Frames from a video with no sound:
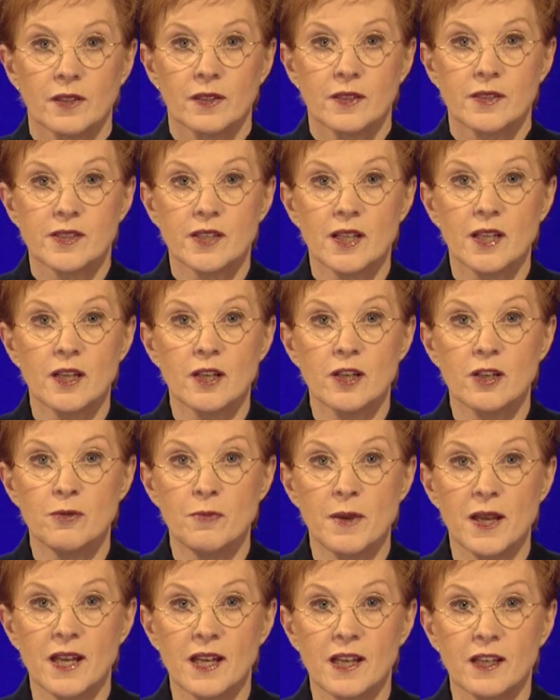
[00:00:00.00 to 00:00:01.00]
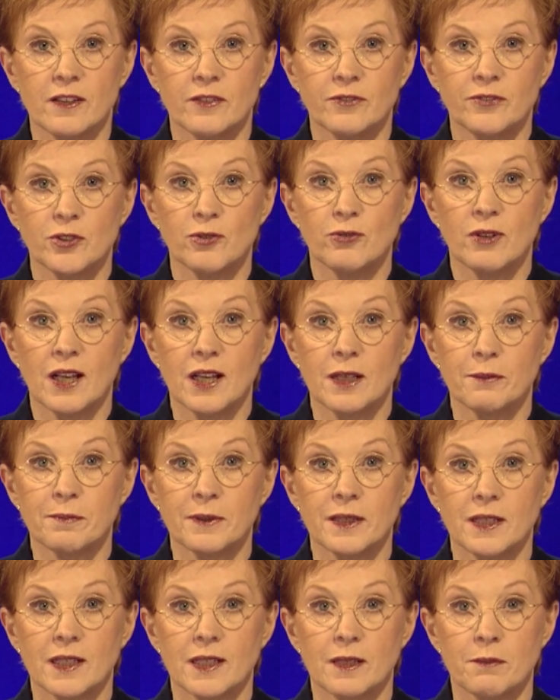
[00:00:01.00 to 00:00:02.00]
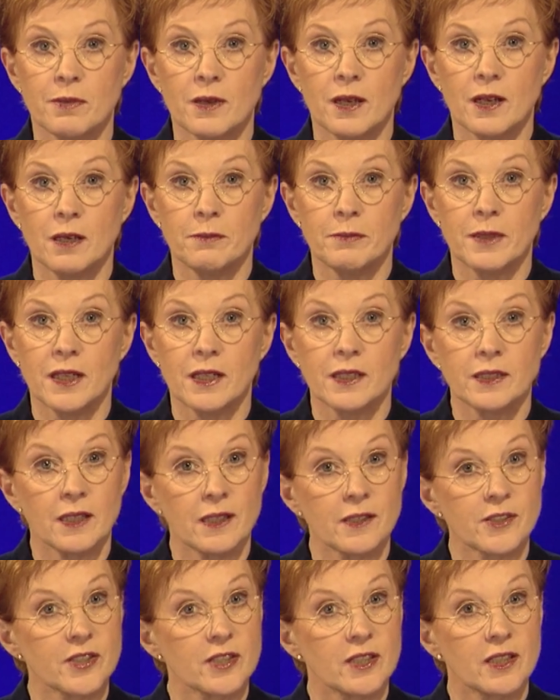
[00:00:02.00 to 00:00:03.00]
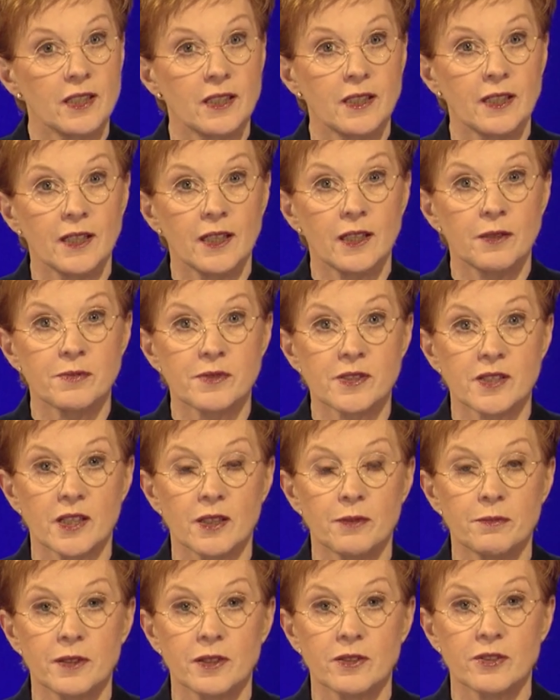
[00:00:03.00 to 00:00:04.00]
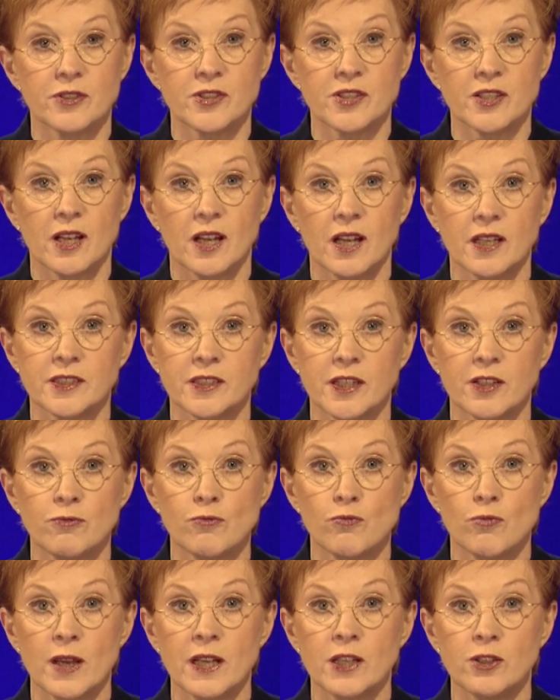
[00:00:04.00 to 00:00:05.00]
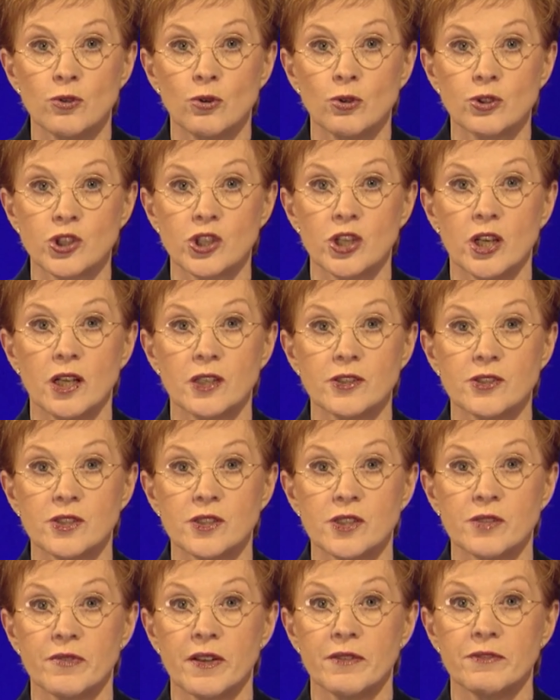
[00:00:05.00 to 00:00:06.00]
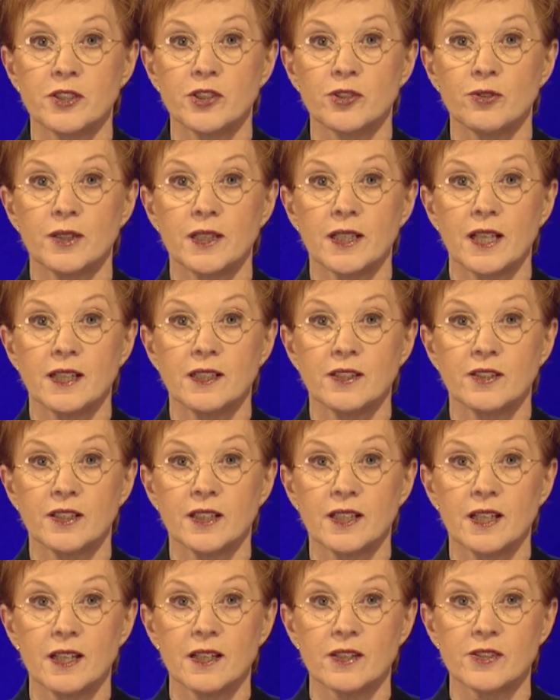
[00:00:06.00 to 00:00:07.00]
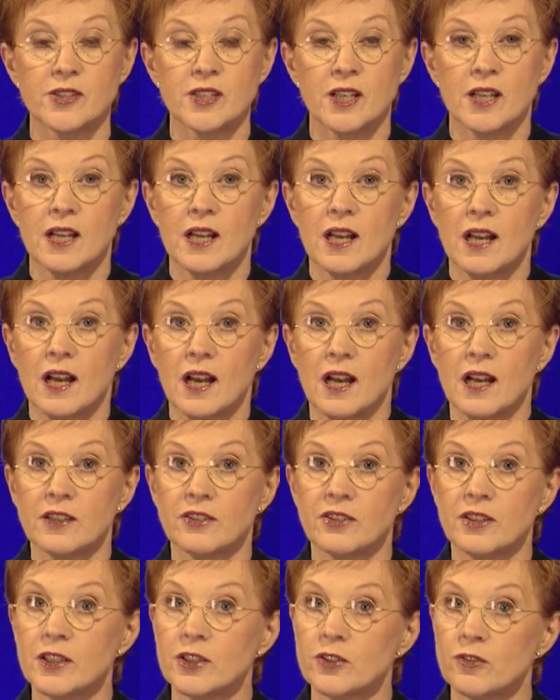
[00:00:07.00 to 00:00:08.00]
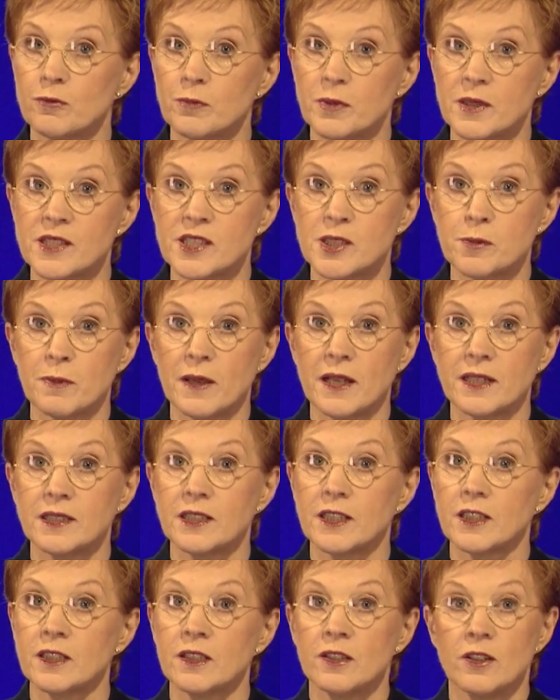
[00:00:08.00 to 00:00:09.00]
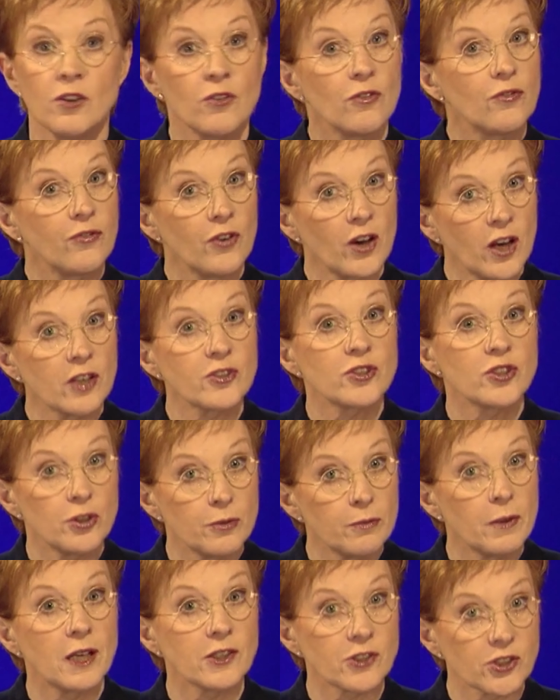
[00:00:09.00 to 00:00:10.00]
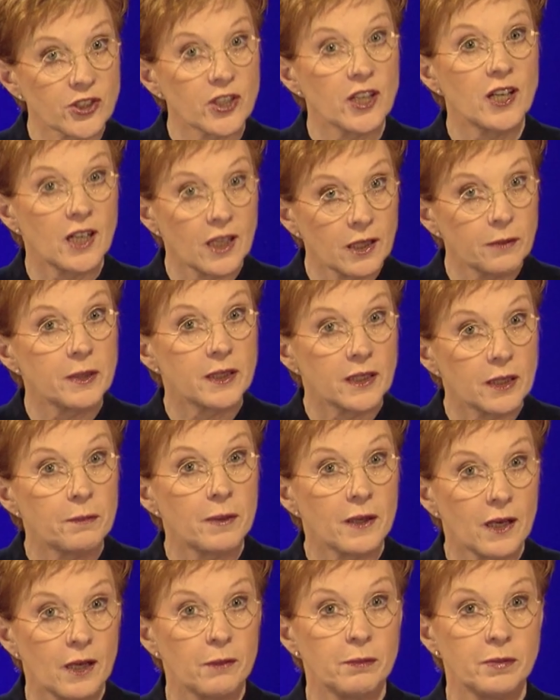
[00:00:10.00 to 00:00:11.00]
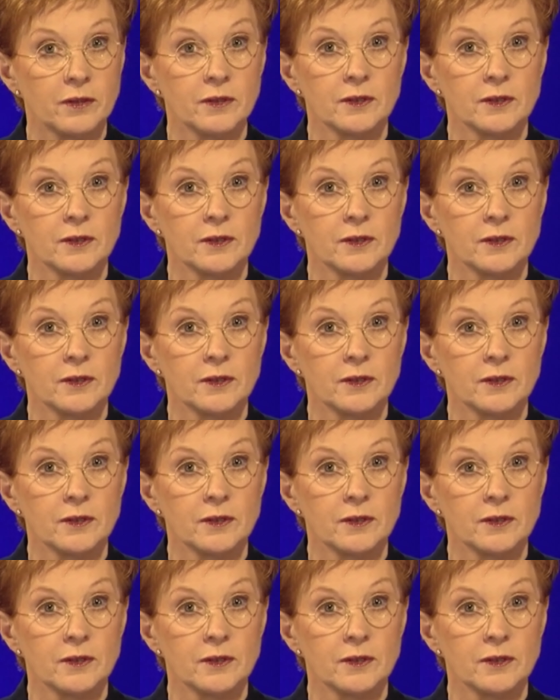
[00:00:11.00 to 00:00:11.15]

So, Maeve, you like being a barmaid? I certainly hope so, because I don't rate your chances of ever doing anything else. I think you've been spending far too much time in the pub.